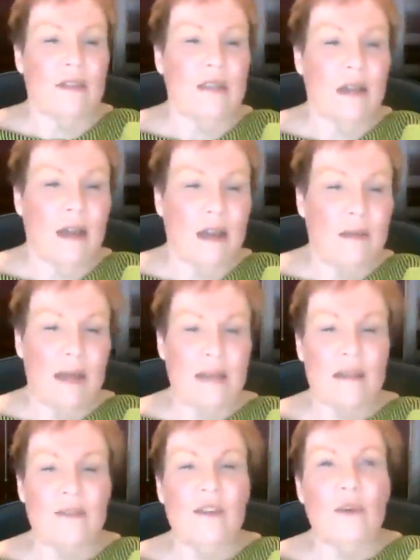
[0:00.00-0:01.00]
time,
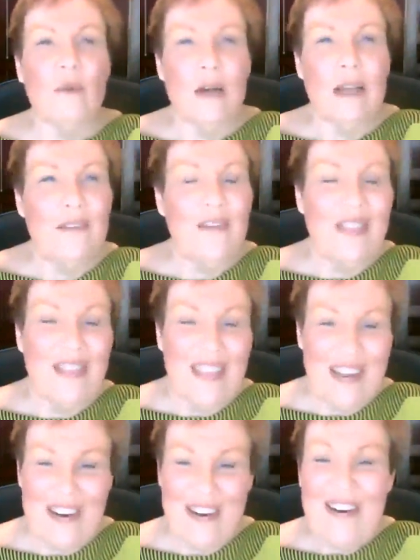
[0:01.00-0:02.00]
as if it weren't even
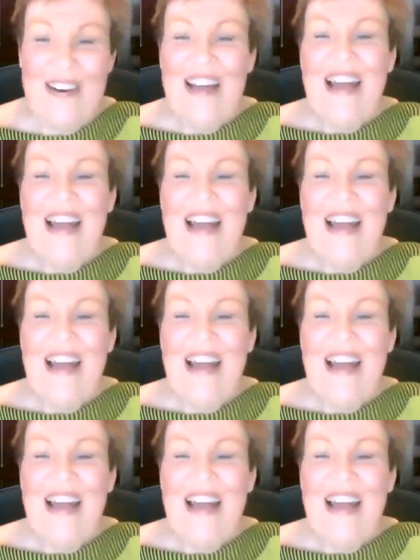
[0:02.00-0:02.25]
there.